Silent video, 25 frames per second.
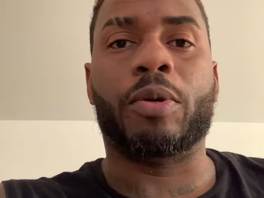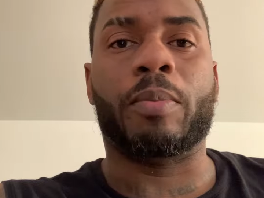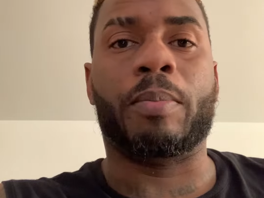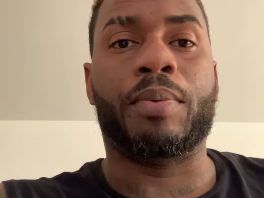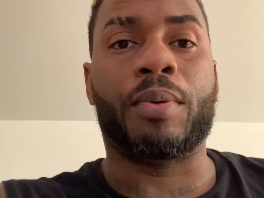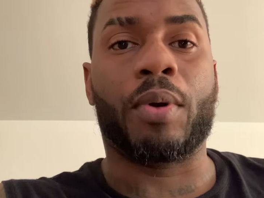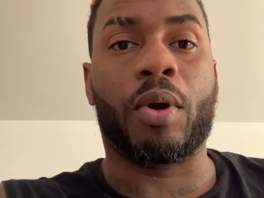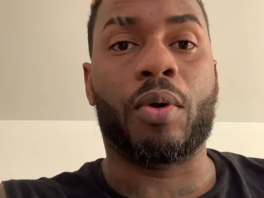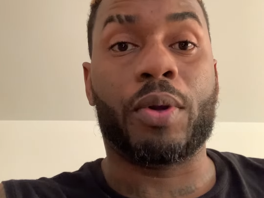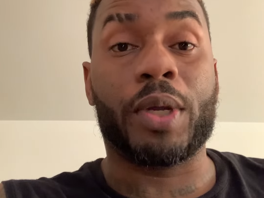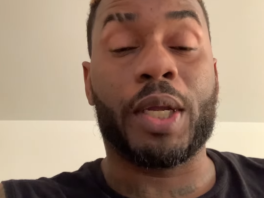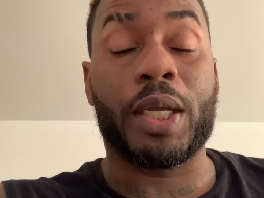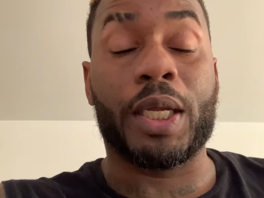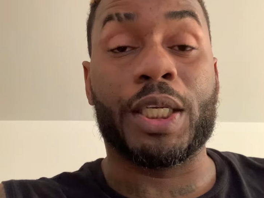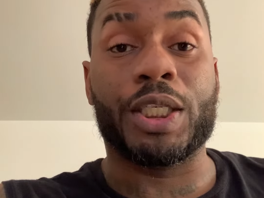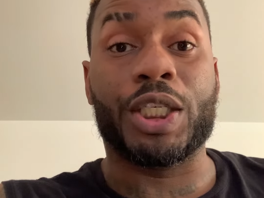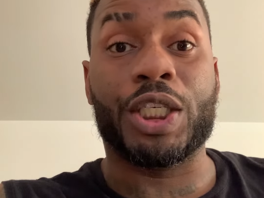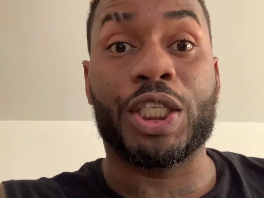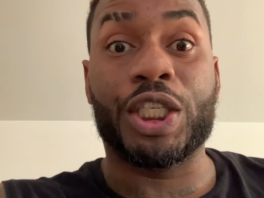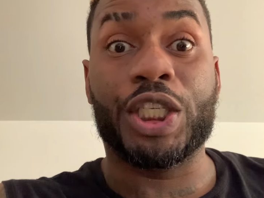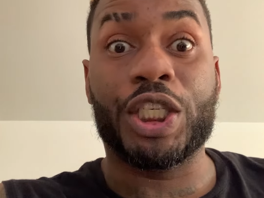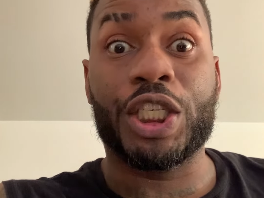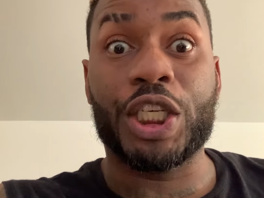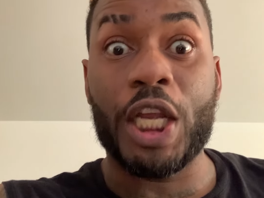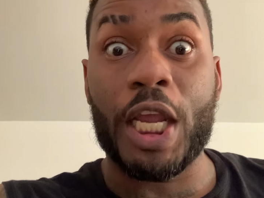broke as
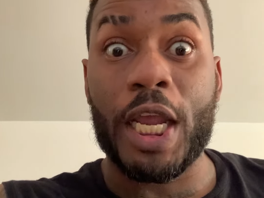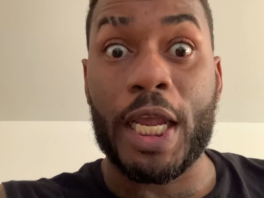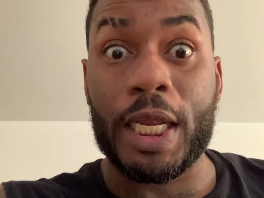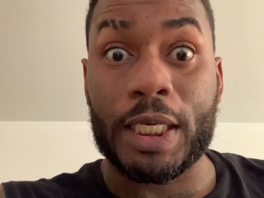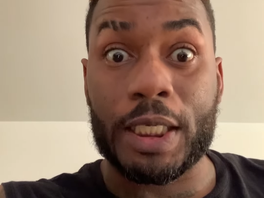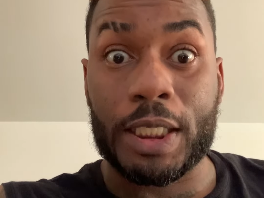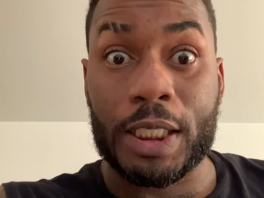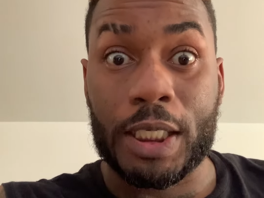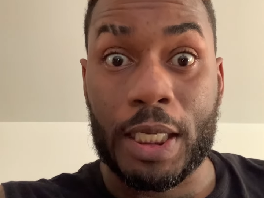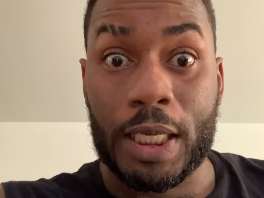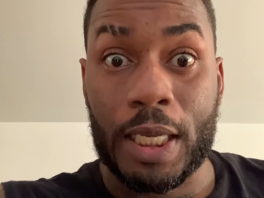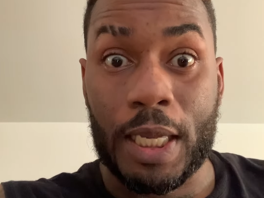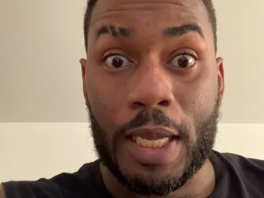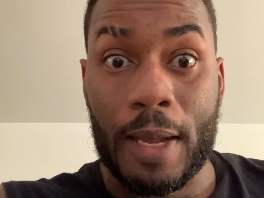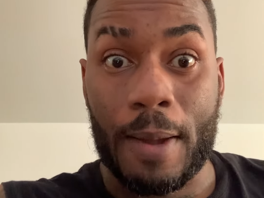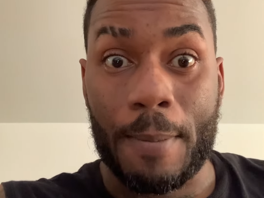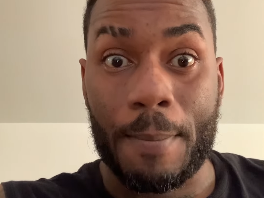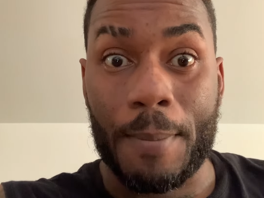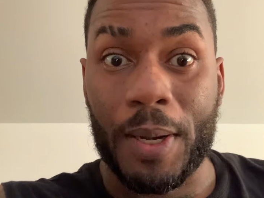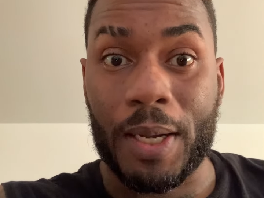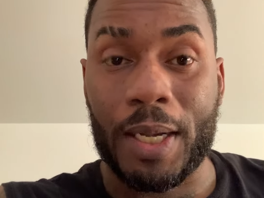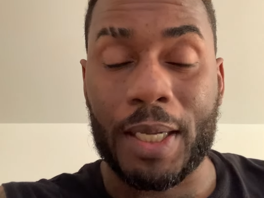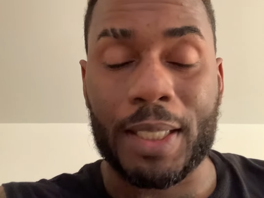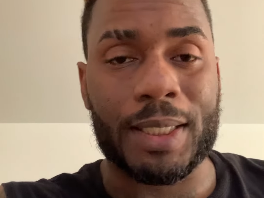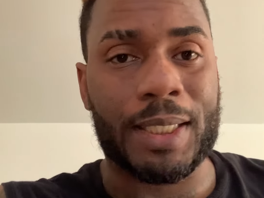shit
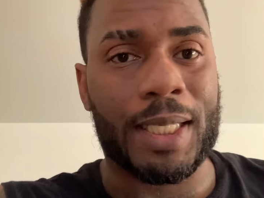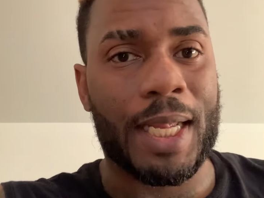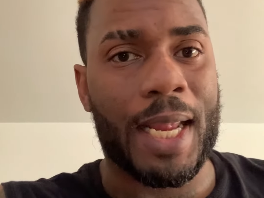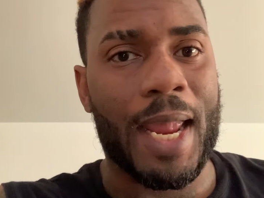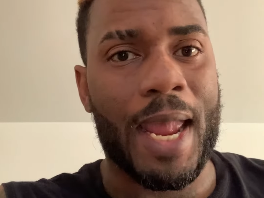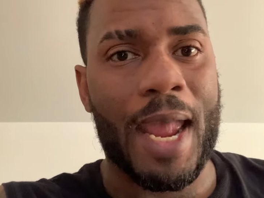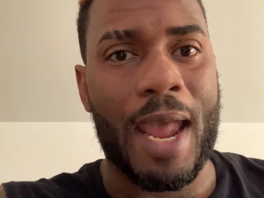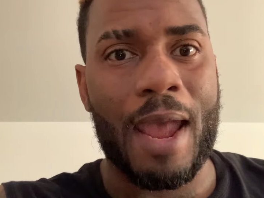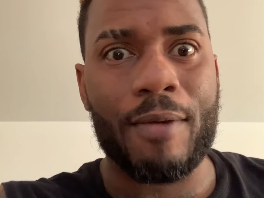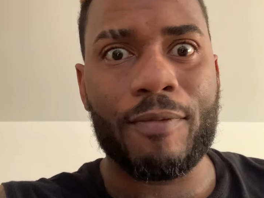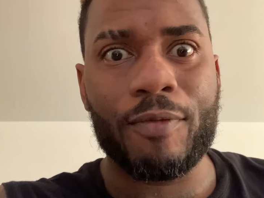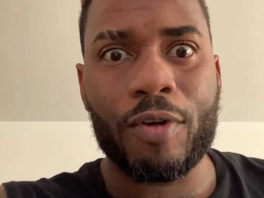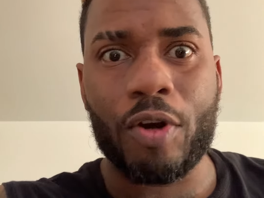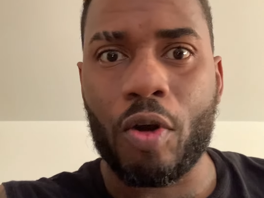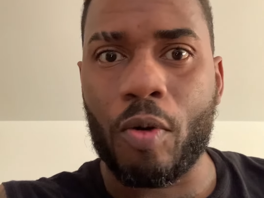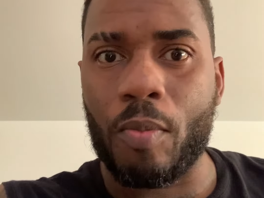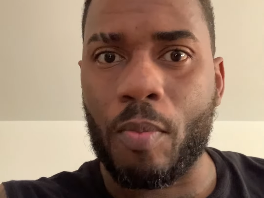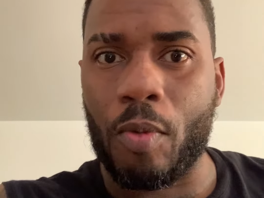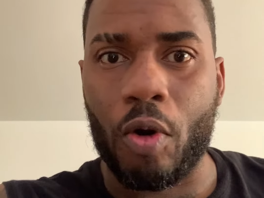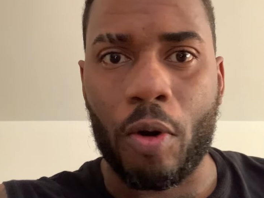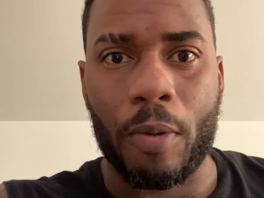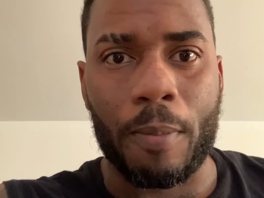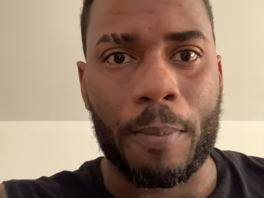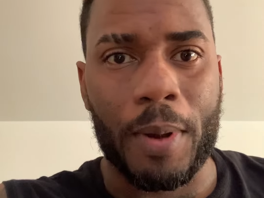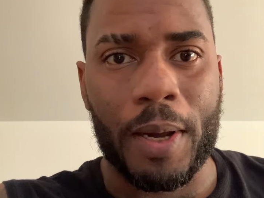because they have no
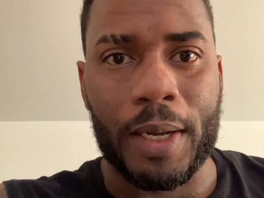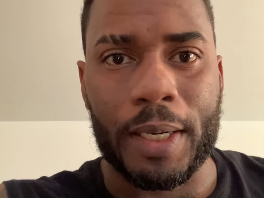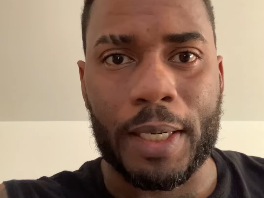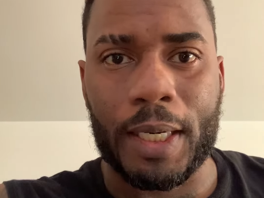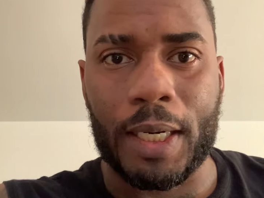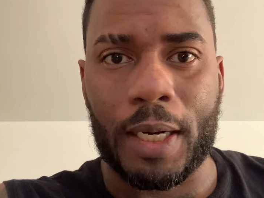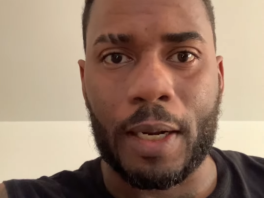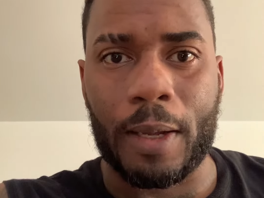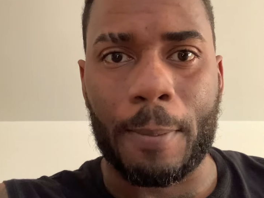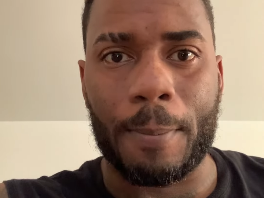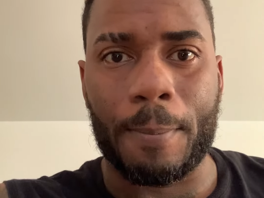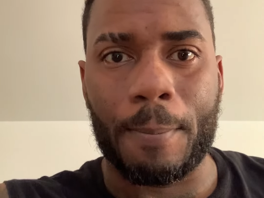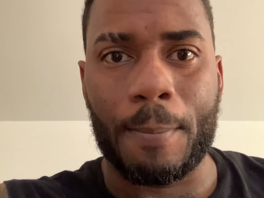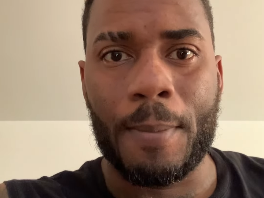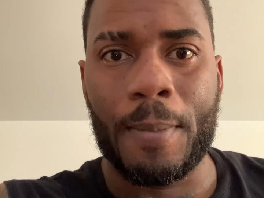more money to,